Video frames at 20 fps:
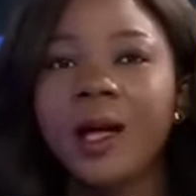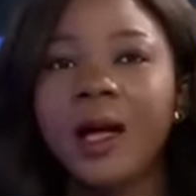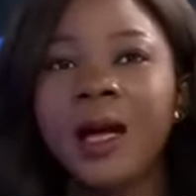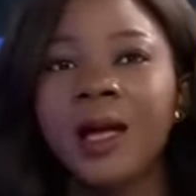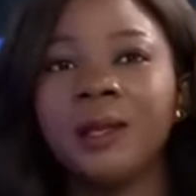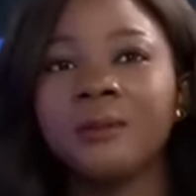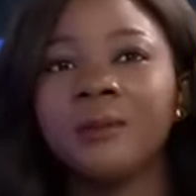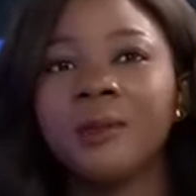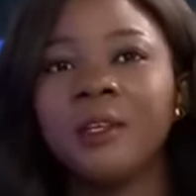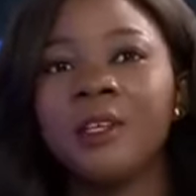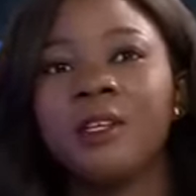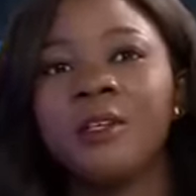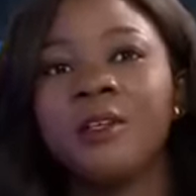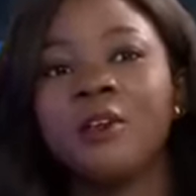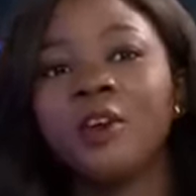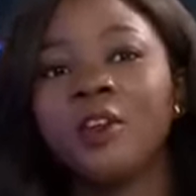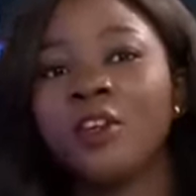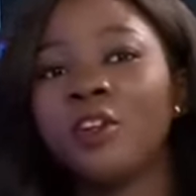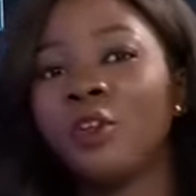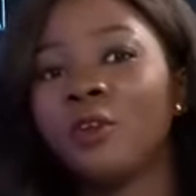And he
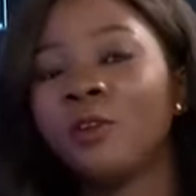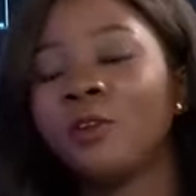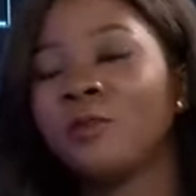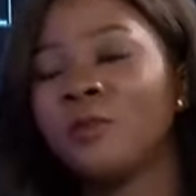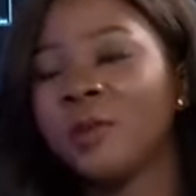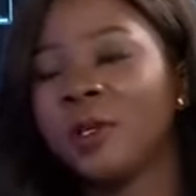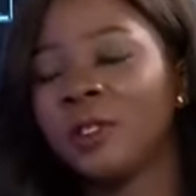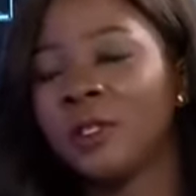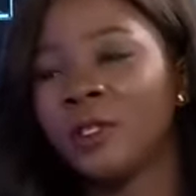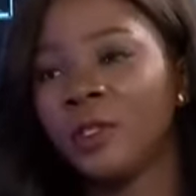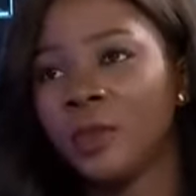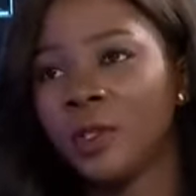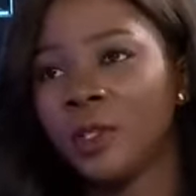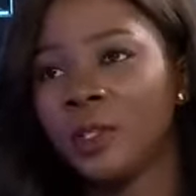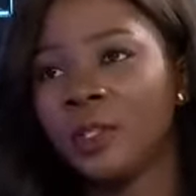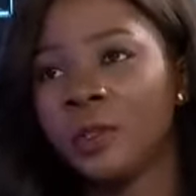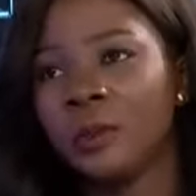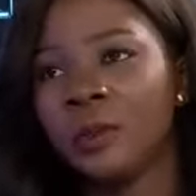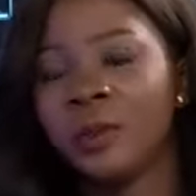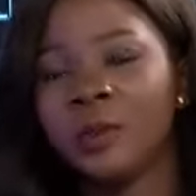got a lot of friends
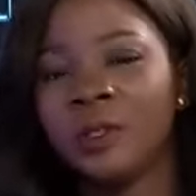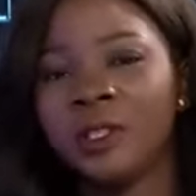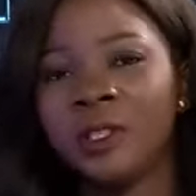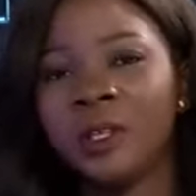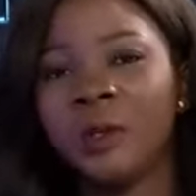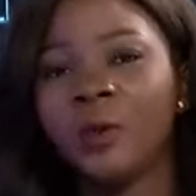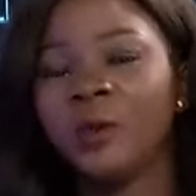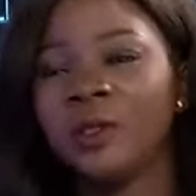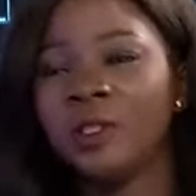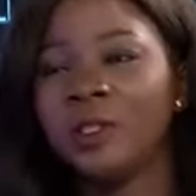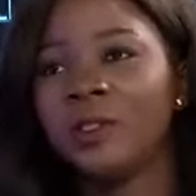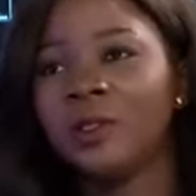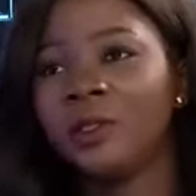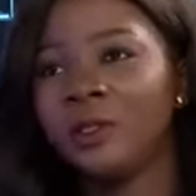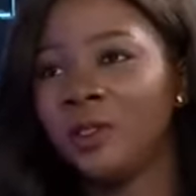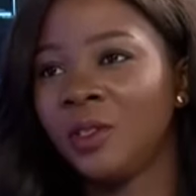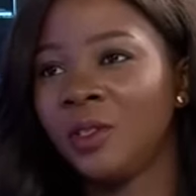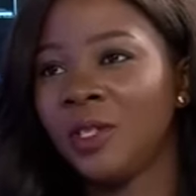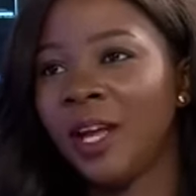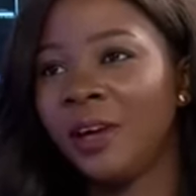interested, but Mr. Oti
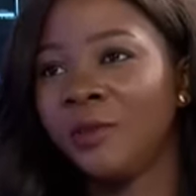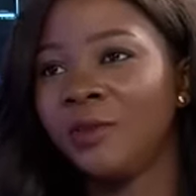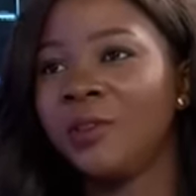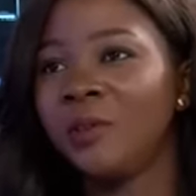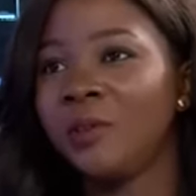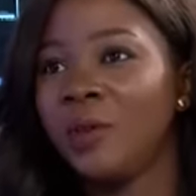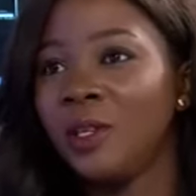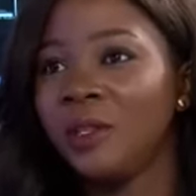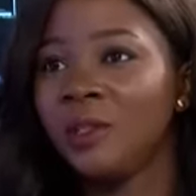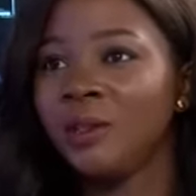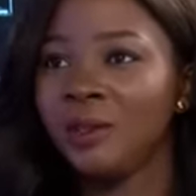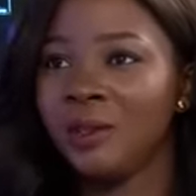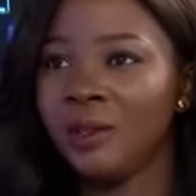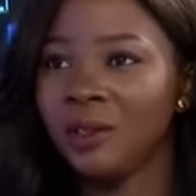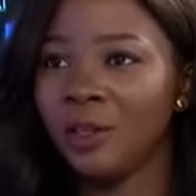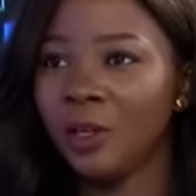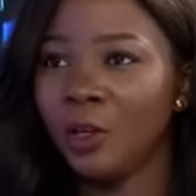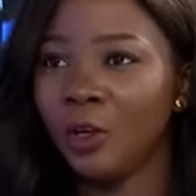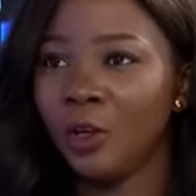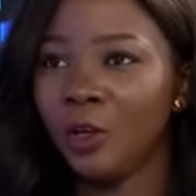did not have the
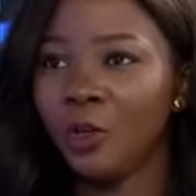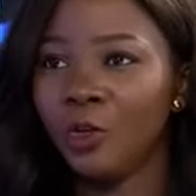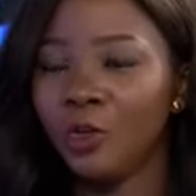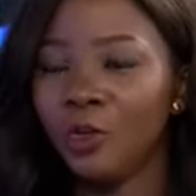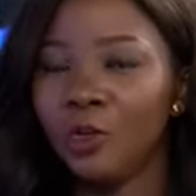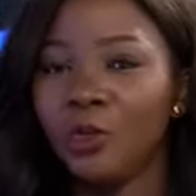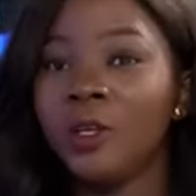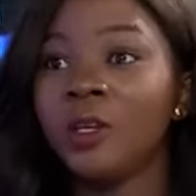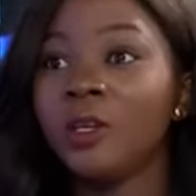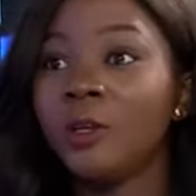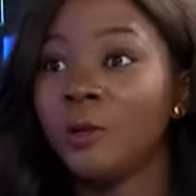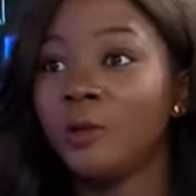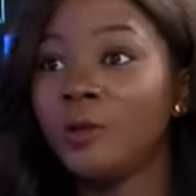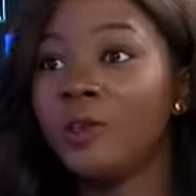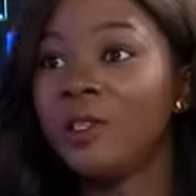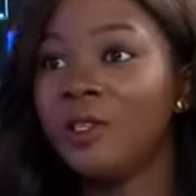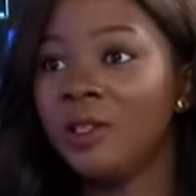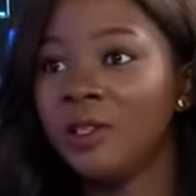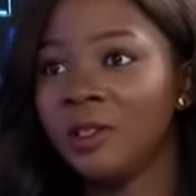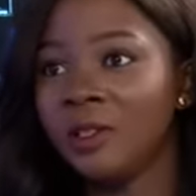means to
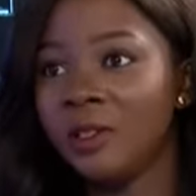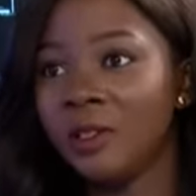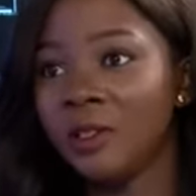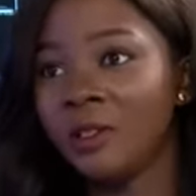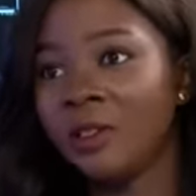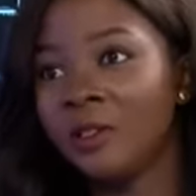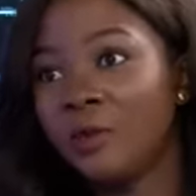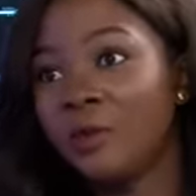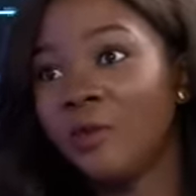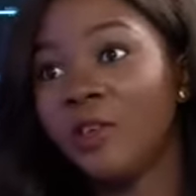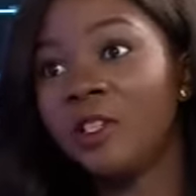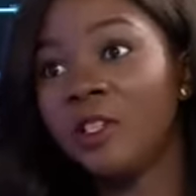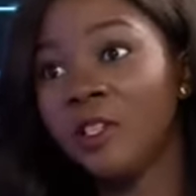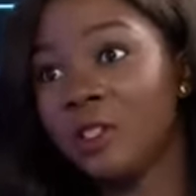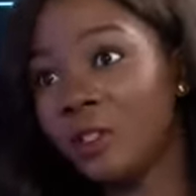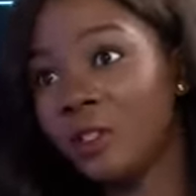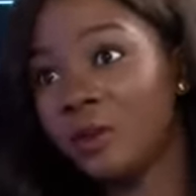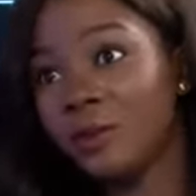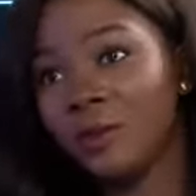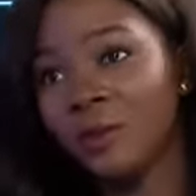increase his
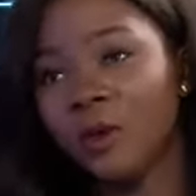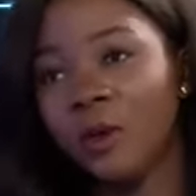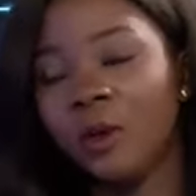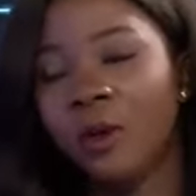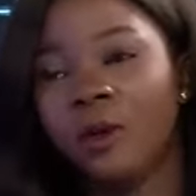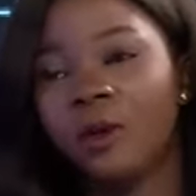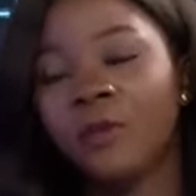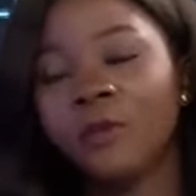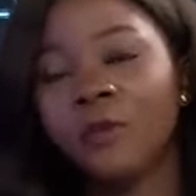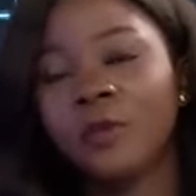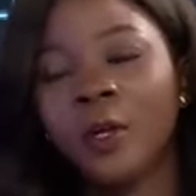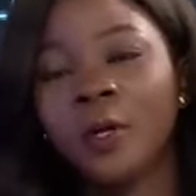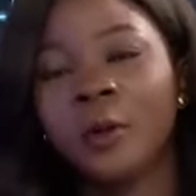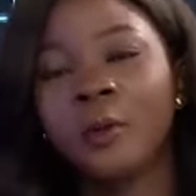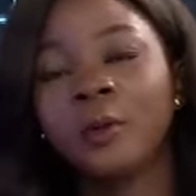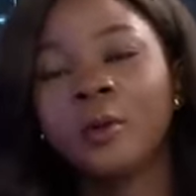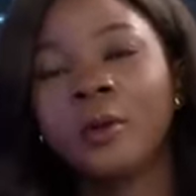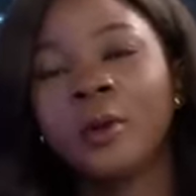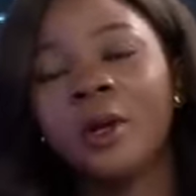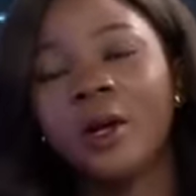fleet of
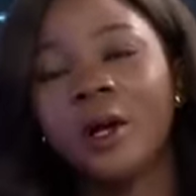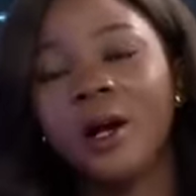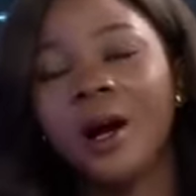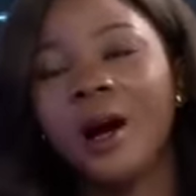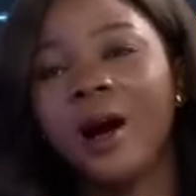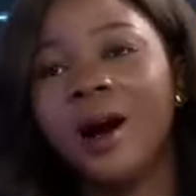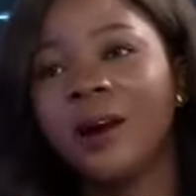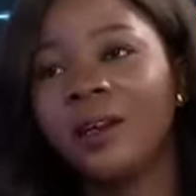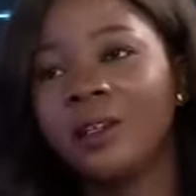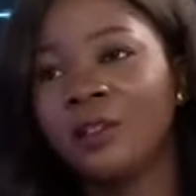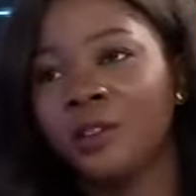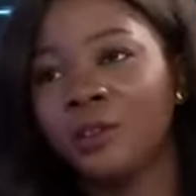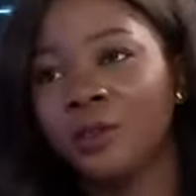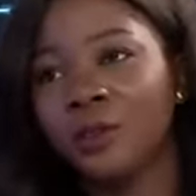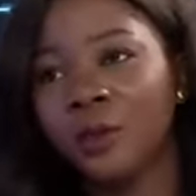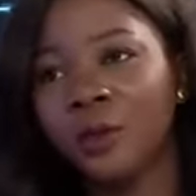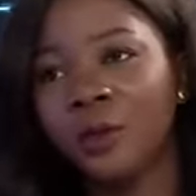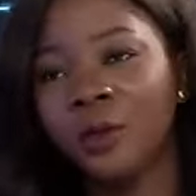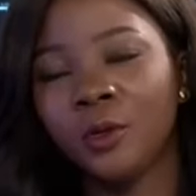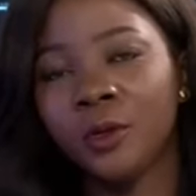cars
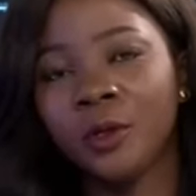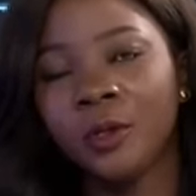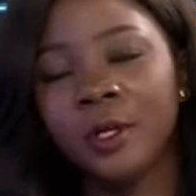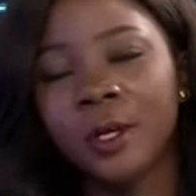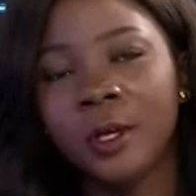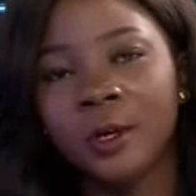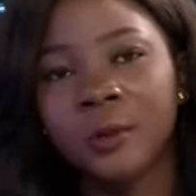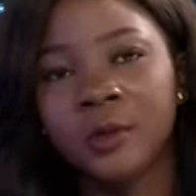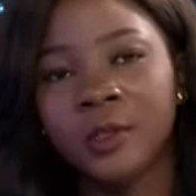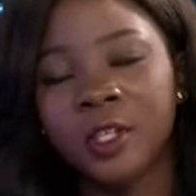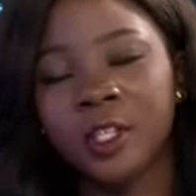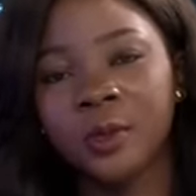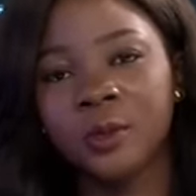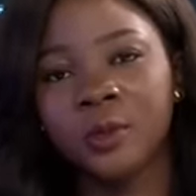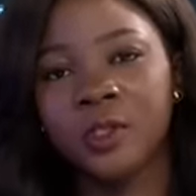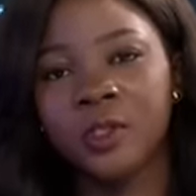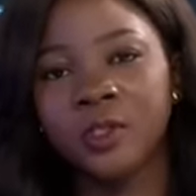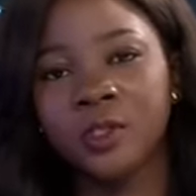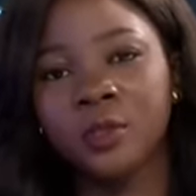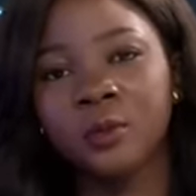or
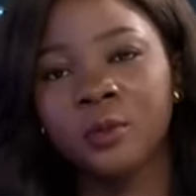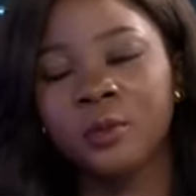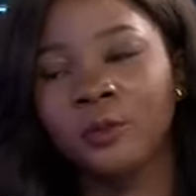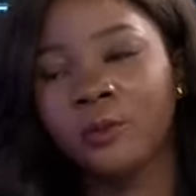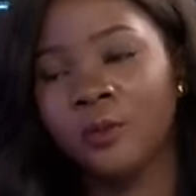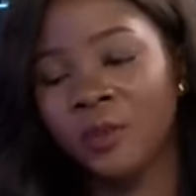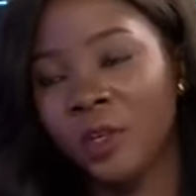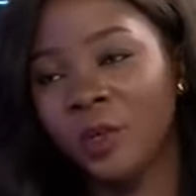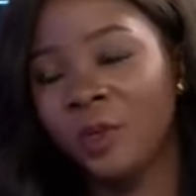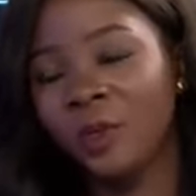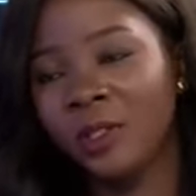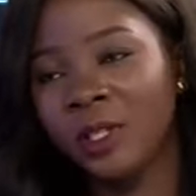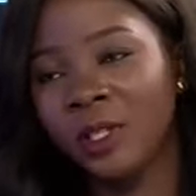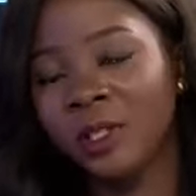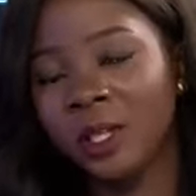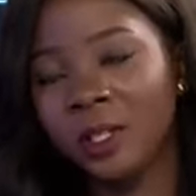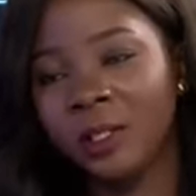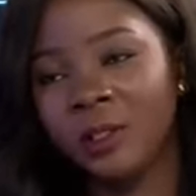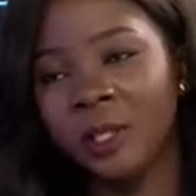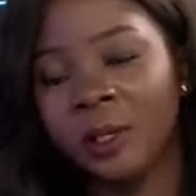transportation vehicles
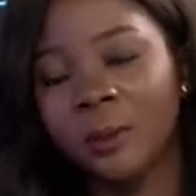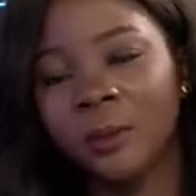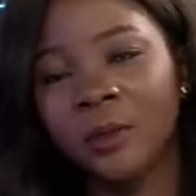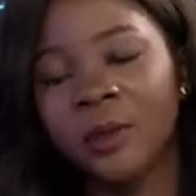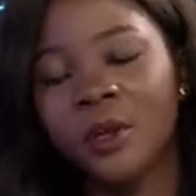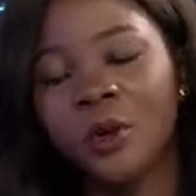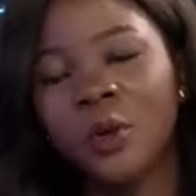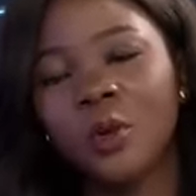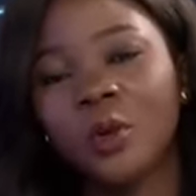at that time.